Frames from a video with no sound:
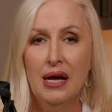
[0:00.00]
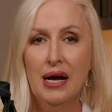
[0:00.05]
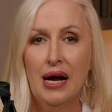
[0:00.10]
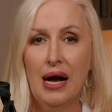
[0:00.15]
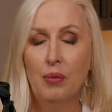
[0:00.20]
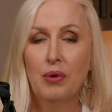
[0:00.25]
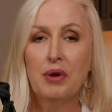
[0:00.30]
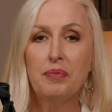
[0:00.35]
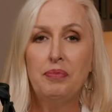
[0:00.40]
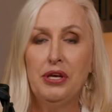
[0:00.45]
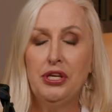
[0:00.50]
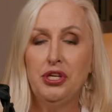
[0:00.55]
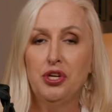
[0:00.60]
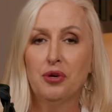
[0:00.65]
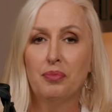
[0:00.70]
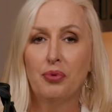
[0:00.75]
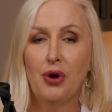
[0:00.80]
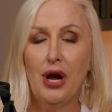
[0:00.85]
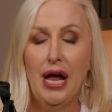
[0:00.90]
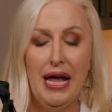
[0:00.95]
I want to pick
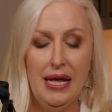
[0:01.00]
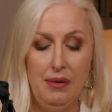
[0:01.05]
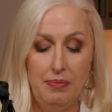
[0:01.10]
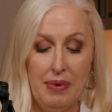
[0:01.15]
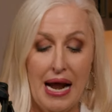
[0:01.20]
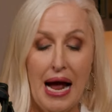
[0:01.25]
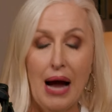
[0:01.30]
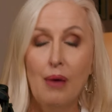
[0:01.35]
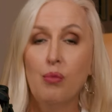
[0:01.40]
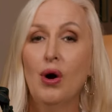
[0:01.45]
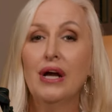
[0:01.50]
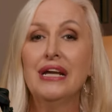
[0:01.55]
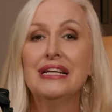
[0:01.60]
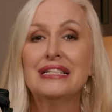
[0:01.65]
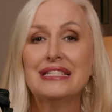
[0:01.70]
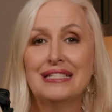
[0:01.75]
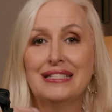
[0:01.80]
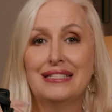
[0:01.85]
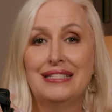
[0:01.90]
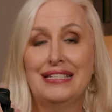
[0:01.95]
your brain, but I want
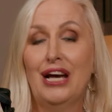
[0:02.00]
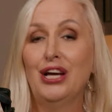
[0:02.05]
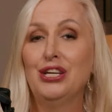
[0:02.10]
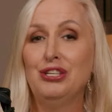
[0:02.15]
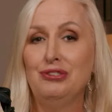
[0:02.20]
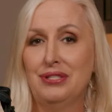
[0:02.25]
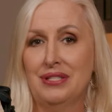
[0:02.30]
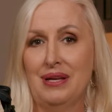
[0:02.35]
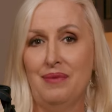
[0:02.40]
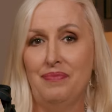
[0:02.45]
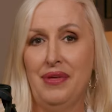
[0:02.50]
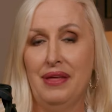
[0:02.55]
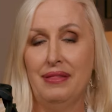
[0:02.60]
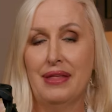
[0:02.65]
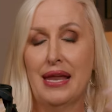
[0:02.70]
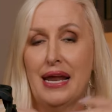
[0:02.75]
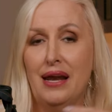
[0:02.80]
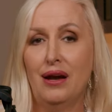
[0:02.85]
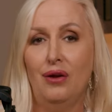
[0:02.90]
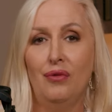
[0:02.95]
to tell you something
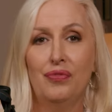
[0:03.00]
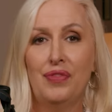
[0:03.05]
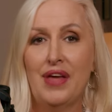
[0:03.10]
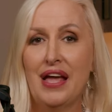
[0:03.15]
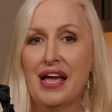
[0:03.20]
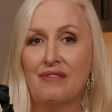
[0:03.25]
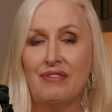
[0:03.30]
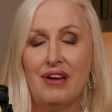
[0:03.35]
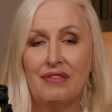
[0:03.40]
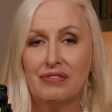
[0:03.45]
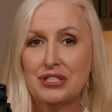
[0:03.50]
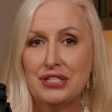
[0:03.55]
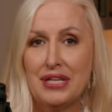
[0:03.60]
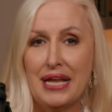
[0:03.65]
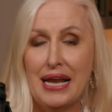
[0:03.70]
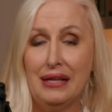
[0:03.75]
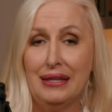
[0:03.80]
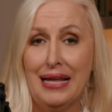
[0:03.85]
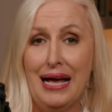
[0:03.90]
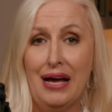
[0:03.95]
that I don't think I've ever
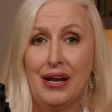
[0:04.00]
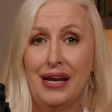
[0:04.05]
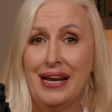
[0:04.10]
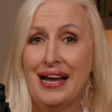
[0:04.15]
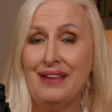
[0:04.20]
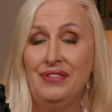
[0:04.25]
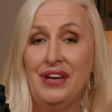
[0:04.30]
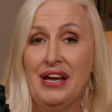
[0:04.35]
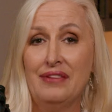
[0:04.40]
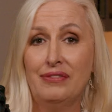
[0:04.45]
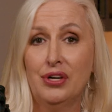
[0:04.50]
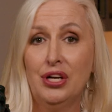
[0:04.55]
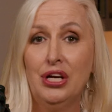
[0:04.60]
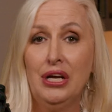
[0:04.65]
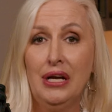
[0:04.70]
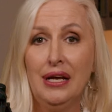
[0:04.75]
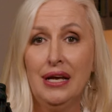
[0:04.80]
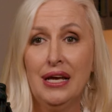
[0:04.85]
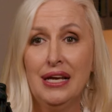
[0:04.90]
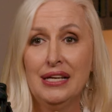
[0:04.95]
said out loud, and I've never
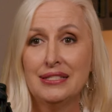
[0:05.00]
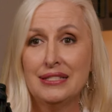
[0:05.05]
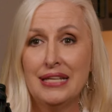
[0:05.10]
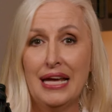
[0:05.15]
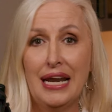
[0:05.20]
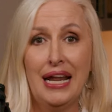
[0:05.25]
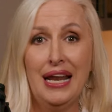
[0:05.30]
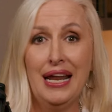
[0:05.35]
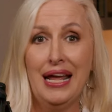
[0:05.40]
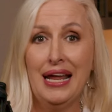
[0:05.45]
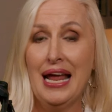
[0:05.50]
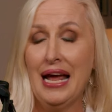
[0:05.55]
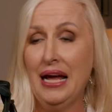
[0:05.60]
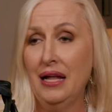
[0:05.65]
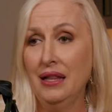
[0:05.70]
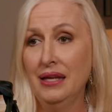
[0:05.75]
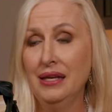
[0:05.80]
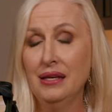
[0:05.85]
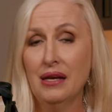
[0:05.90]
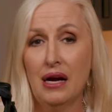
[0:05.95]
said it. And
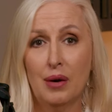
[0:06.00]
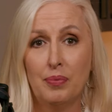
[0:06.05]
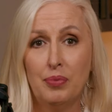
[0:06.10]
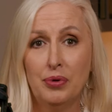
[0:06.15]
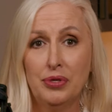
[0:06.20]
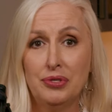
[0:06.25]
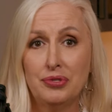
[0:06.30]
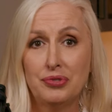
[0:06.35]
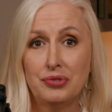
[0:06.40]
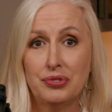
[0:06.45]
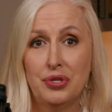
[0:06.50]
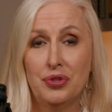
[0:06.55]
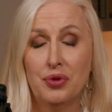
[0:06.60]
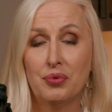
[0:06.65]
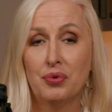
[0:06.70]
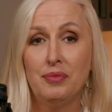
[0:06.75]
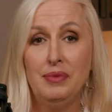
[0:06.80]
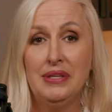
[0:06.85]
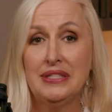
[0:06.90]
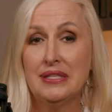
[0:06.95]
Alan, our producer's in the
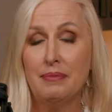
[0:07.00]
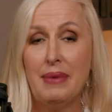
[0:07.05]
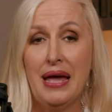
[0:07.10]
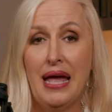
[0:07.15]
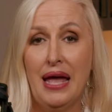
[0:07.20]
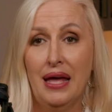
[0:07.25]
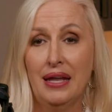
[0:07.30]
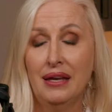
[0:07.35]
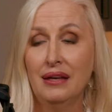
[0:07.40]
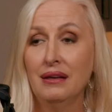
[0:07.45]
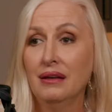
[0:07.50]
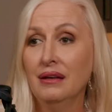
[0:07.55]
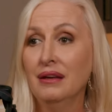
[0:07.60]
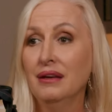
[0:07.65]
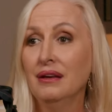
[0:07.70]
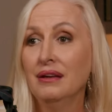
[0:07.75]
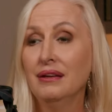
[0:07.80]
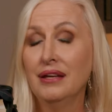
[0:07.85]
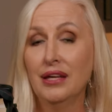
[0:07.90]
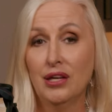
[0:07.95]
room. He's a man.
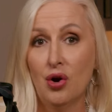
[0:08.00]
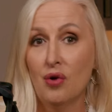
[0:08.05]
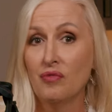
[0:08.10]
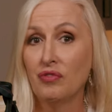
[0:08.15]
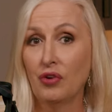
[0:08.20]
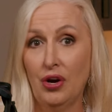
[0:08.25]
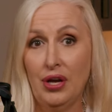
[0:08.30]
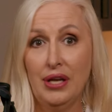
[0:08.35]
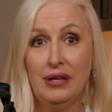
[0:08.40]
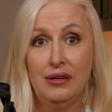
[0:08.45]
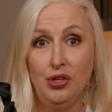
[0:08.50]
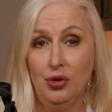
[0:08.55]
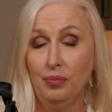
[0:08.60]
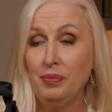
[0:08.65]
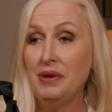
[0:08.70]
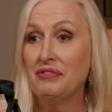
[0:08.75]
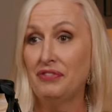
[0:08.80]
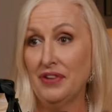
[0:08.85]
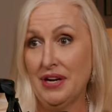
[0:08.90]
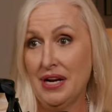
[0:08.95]
Get over it. You'll
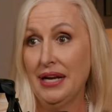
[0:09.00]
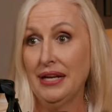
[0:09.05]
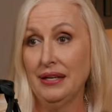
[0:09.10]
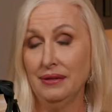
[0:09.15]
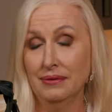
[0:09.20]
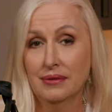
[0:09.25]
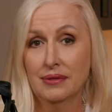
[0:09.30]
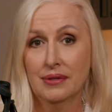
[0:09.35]
be fine.